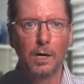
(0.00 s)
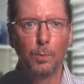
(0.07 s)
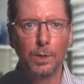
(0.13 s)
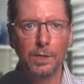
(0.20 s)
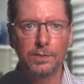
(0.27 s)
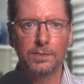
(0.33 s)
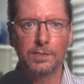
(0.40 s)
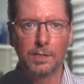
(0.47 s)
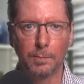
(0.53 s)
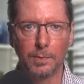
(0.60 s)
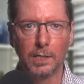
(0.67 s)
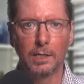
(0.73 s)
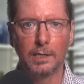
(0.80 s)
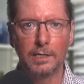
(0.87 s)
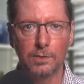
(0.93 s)
with
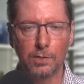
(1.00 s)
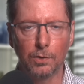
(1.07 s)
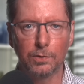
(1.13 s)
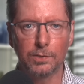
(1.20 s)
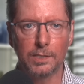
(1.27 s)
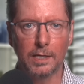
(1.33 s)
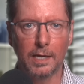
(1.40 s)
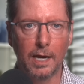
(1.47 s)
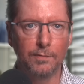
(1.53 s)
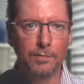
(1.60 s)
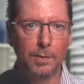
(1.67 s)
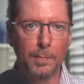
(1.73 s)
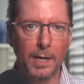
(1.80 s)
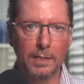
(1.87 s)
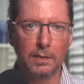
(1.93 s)
similarly toxic
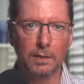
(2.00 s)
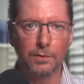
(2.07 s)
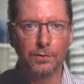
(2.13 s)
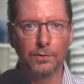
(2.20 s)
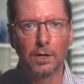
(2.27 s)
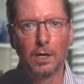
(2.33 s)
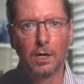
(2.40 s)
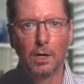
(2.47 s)
heavy metals,